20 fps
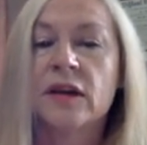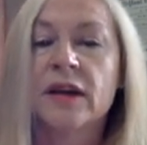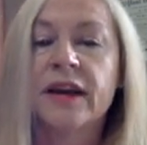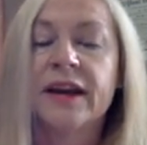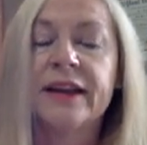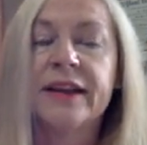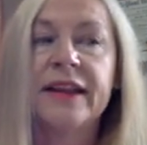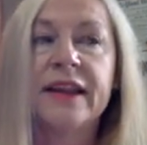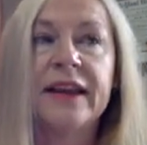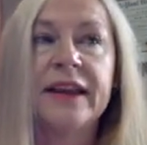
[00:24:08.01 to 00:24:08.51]

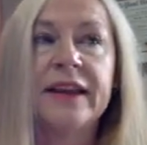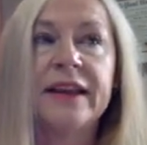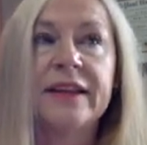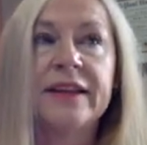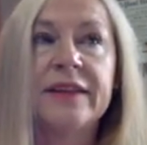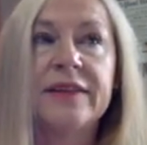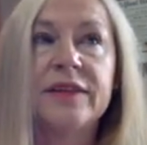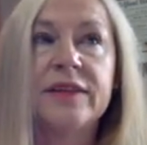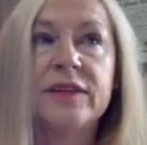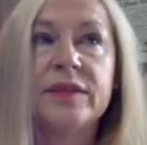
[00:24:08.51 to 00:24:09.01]

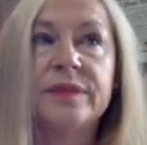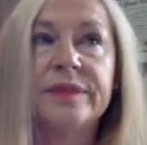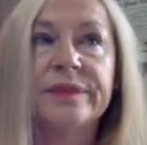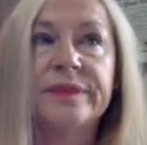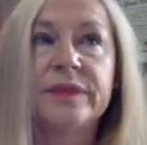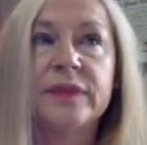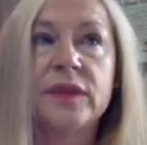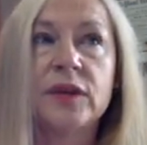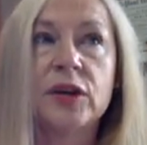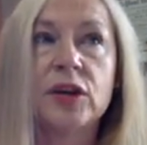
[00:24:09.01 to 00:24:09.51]
And
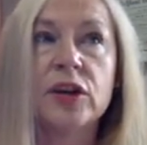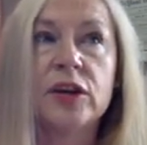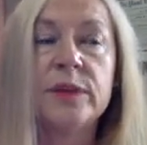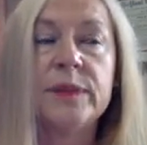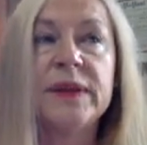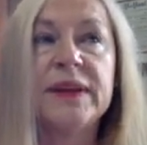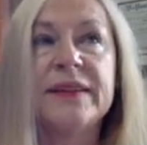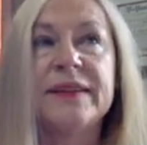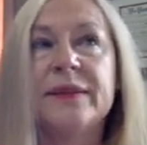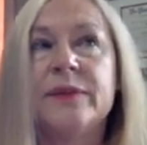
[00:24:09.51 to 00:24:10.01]
there could
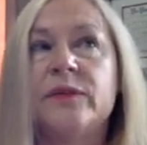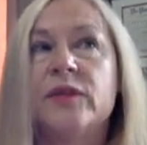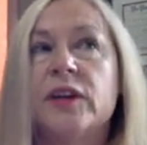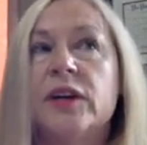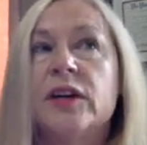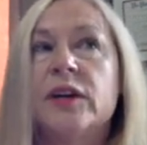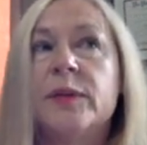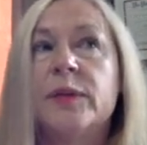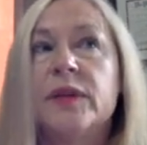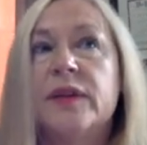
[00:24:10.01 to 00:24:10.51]
be some
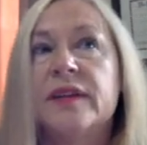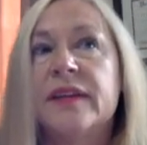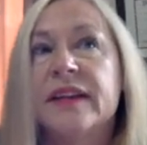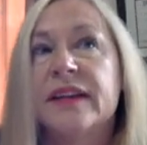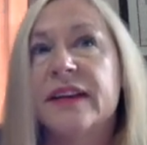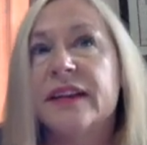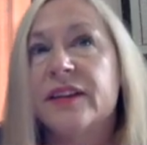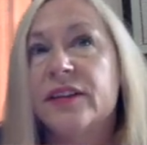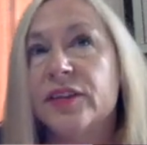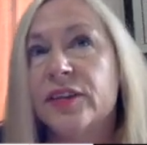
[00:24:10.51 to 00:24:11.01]
variables
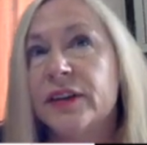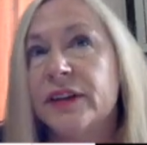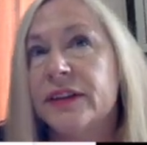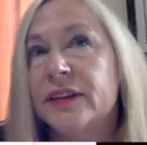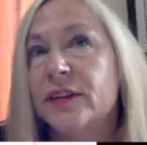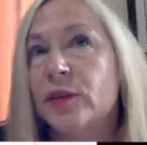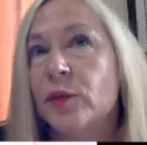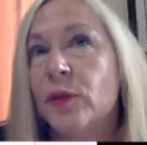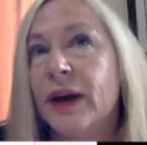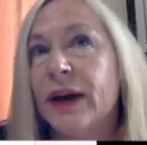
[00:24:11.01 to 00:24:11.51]
that enter
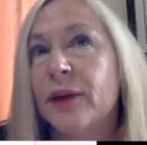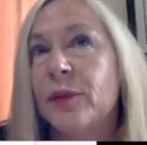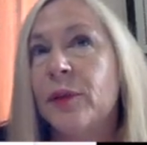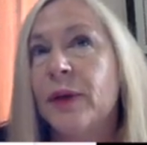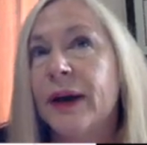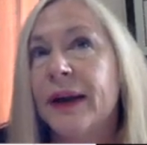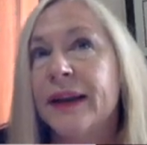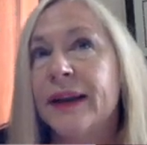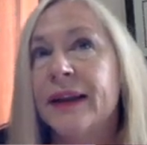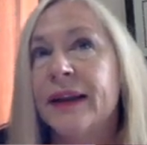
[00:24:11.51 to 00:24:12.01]
into
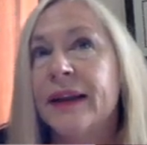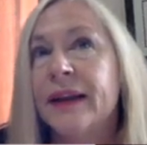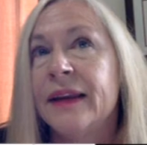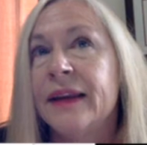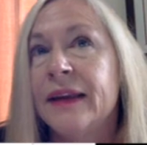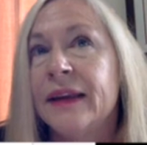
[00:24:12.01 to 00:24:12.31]
Y1.